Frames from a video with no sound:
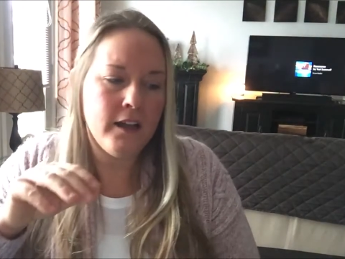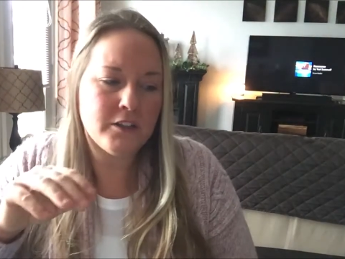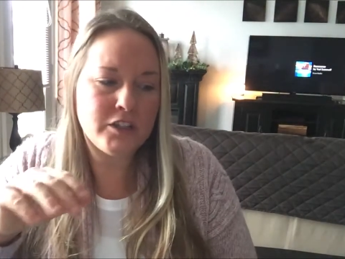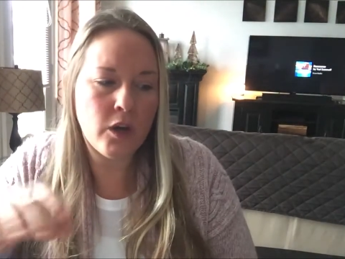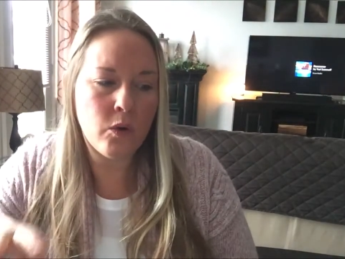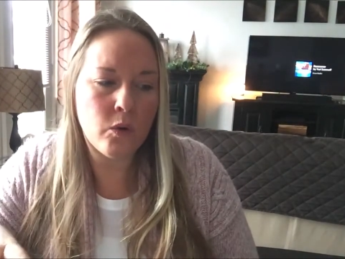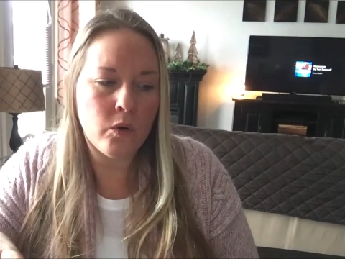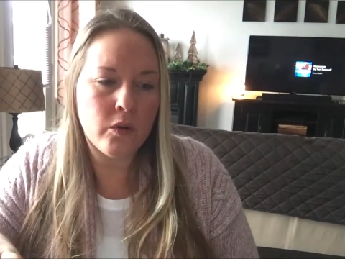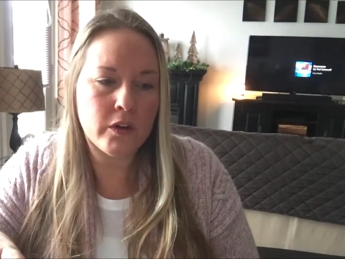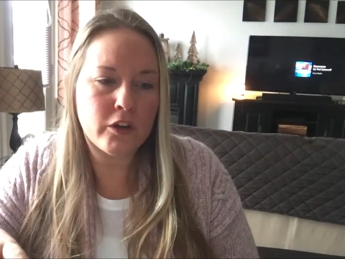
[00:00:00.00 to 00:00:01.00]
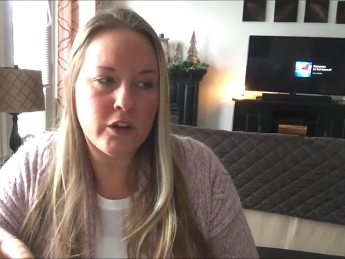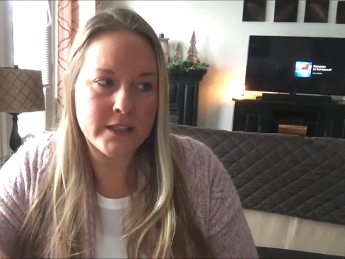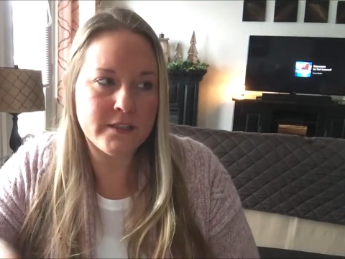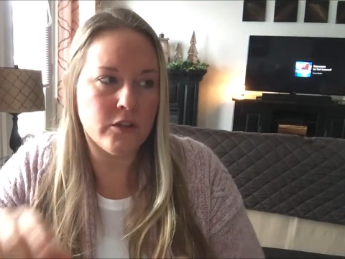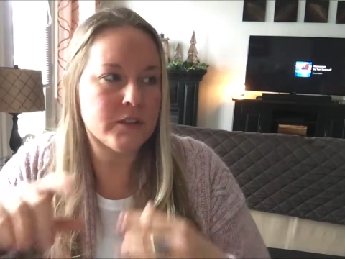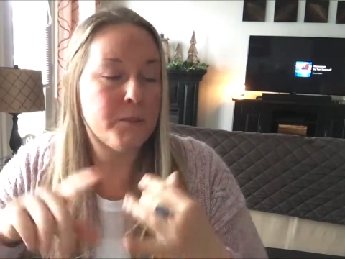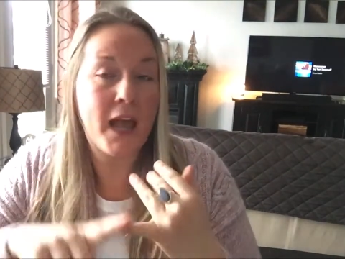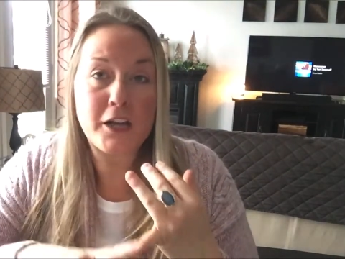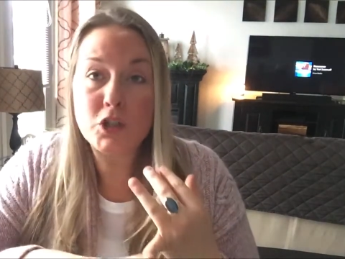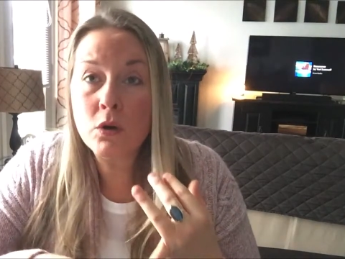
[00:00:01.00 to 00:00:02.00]
So crystals,
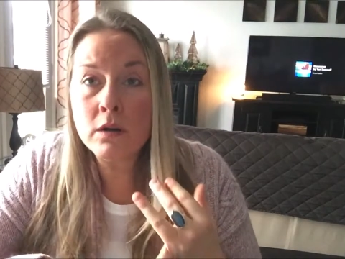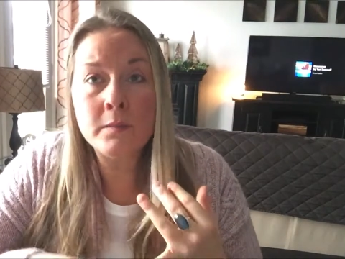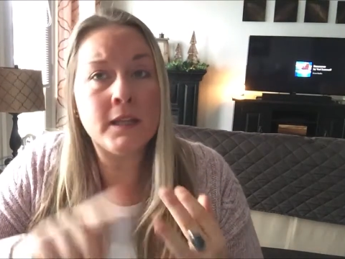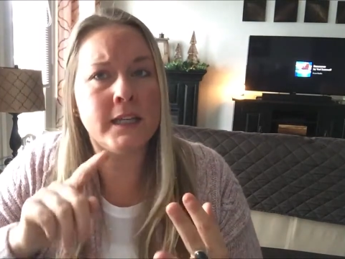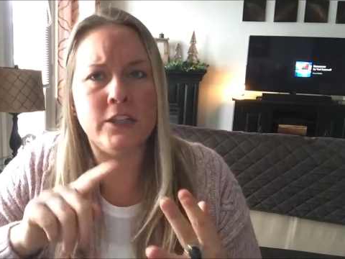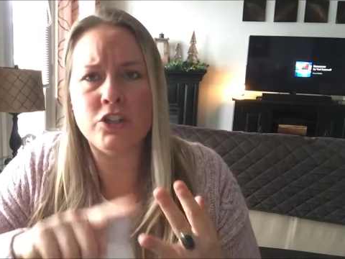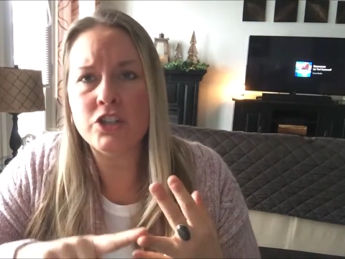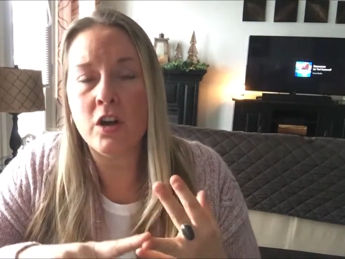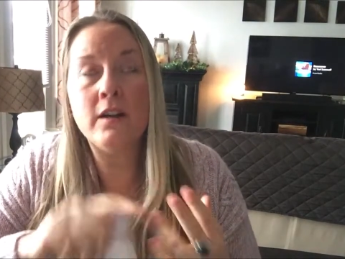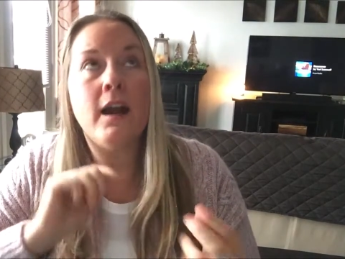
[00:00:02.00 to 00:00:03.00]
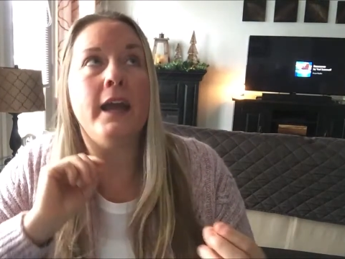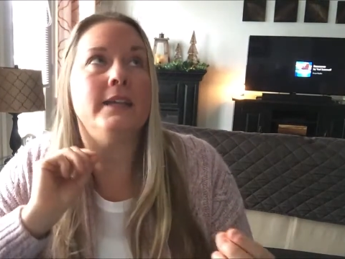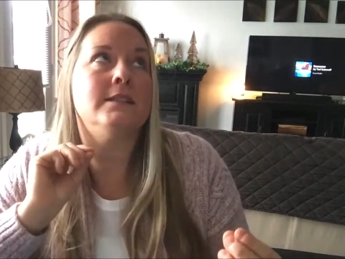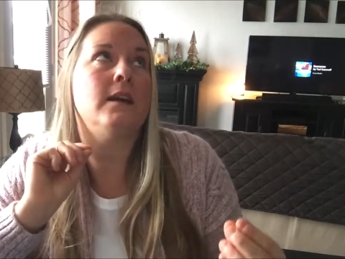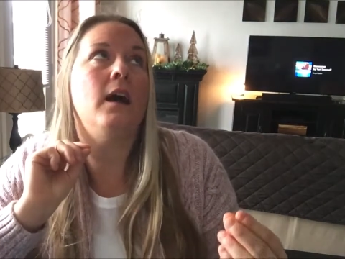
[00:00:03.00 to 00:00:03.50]
black tourmaline, shungite,